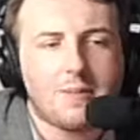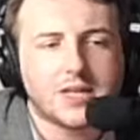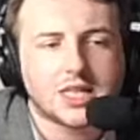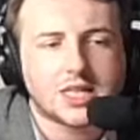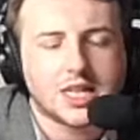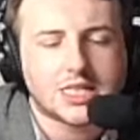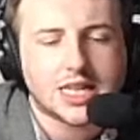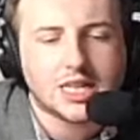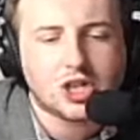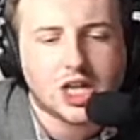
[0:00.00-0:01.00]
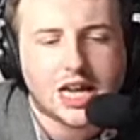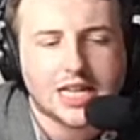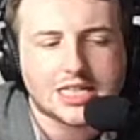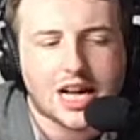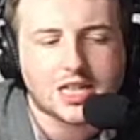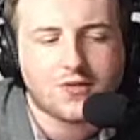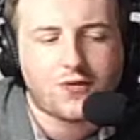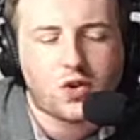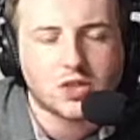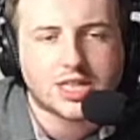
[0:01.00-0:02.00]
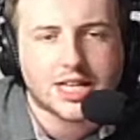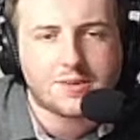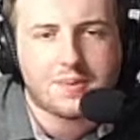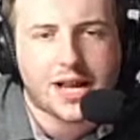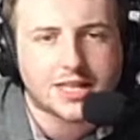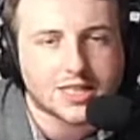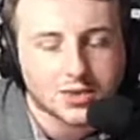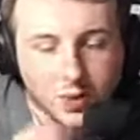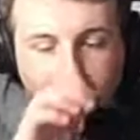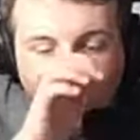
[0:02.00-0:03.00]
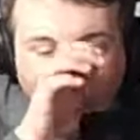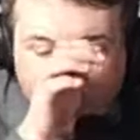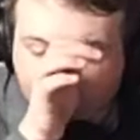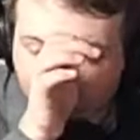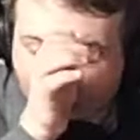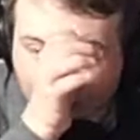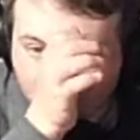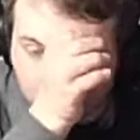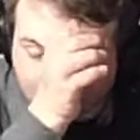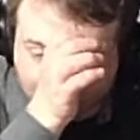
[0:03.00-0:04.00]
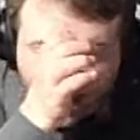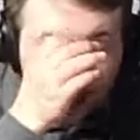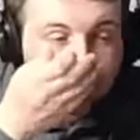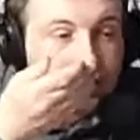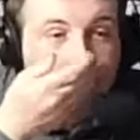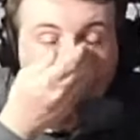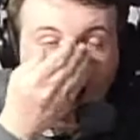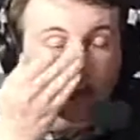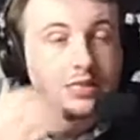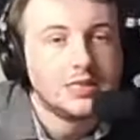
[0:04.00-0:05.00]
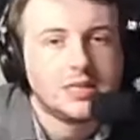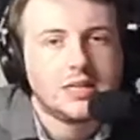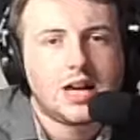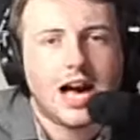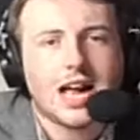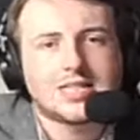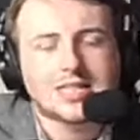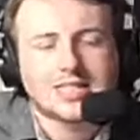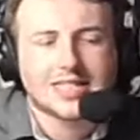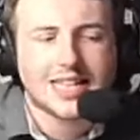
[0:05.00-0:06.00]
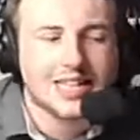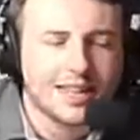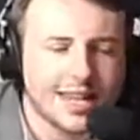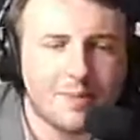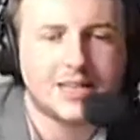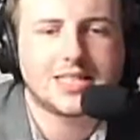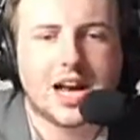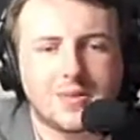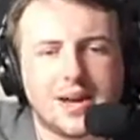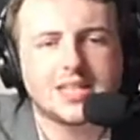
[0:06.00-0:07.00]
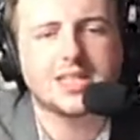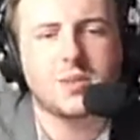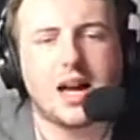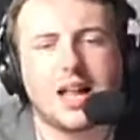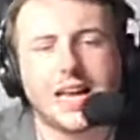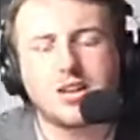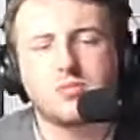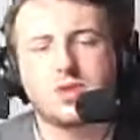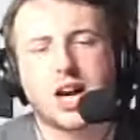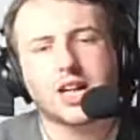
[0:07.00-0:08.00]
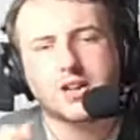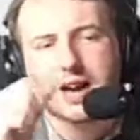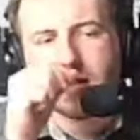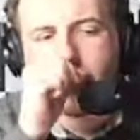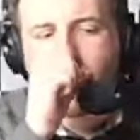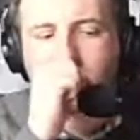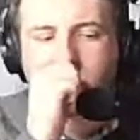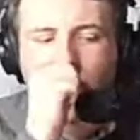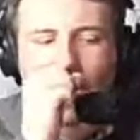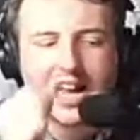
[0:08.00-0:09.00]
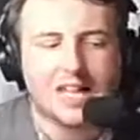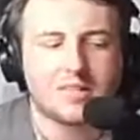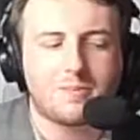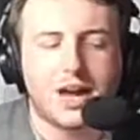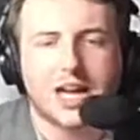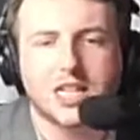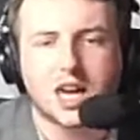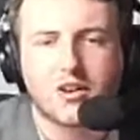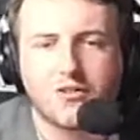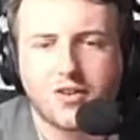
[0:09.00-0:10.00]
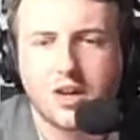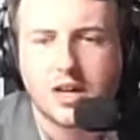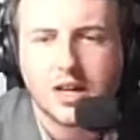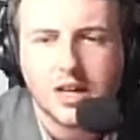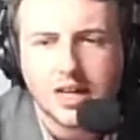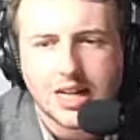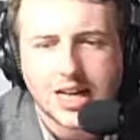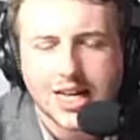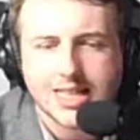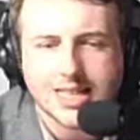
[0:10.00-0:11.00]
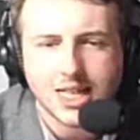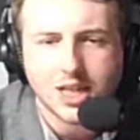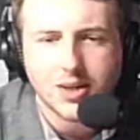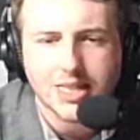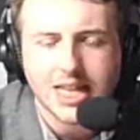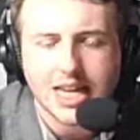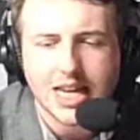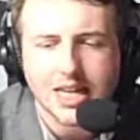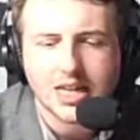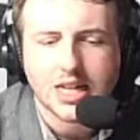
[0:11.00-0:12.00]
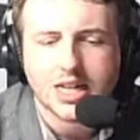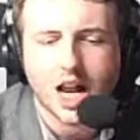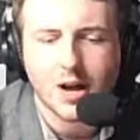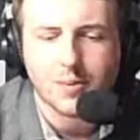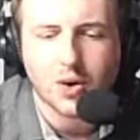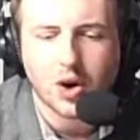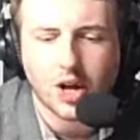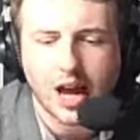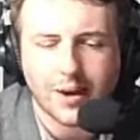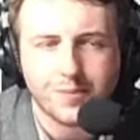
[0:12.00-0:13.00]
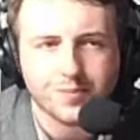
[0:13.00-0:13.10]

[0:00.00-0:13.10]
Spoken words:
up into 13th, Jelly down to 14th place as well as the battle continues here. As still a little bit sideways as well. Ingram trying to go around the outside, hasn't paid off into the club corner.